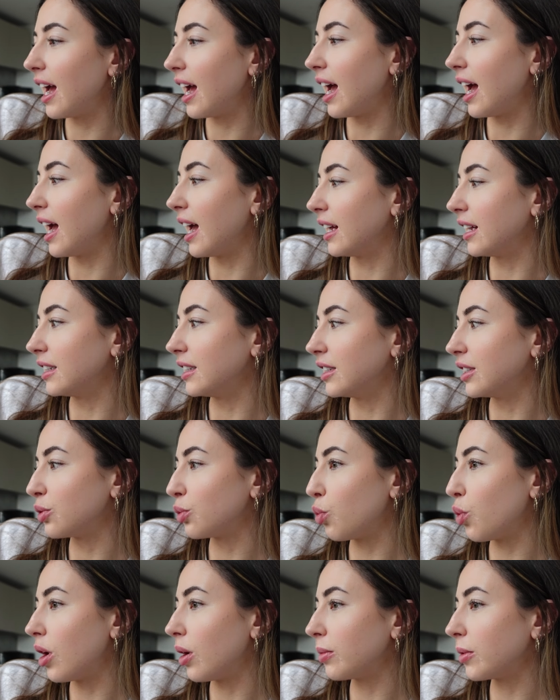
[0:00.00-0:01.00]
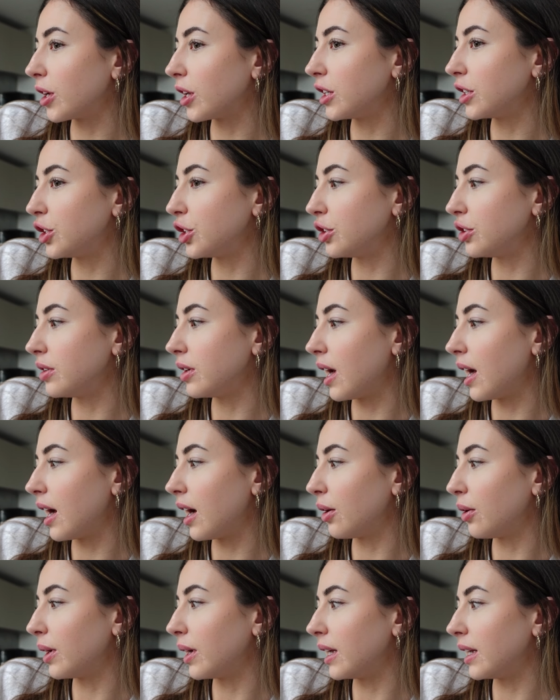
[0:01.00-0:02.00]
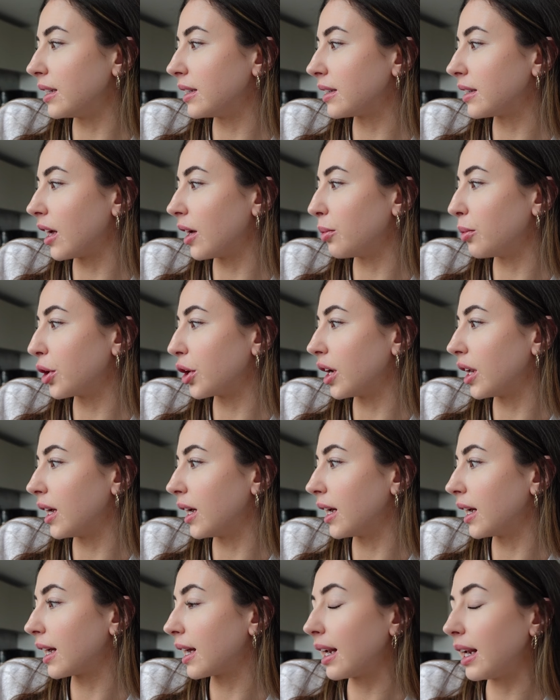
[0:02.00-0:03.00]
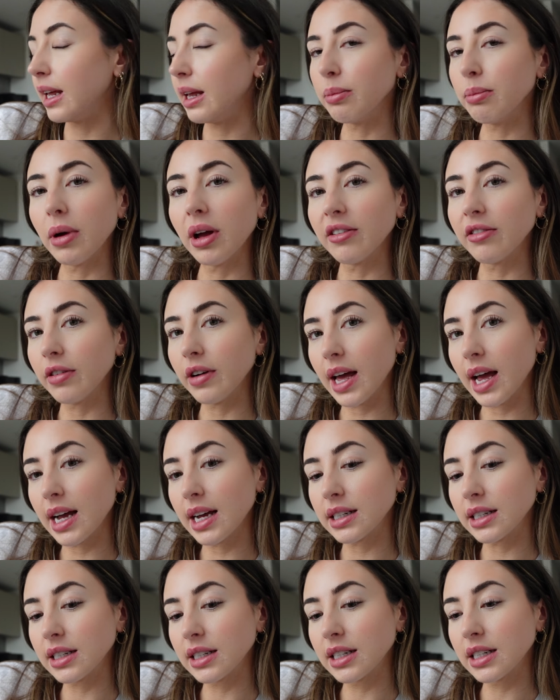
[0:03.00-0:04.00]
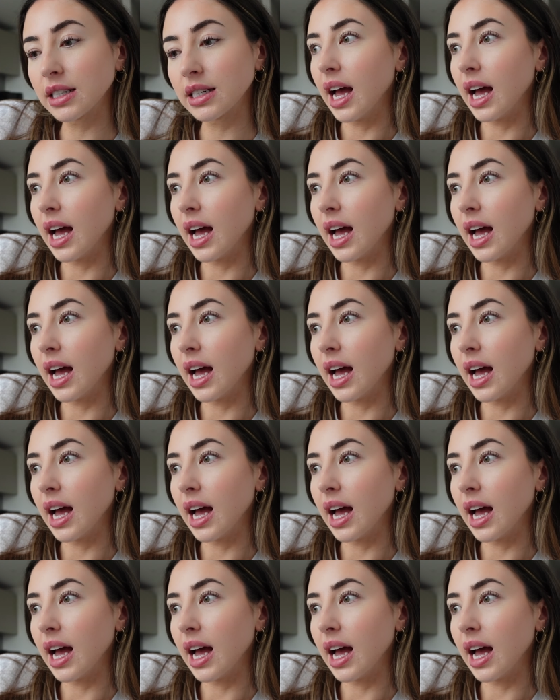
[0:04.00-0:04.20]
And what I'm gonna do now is I'm gonna clean my flat,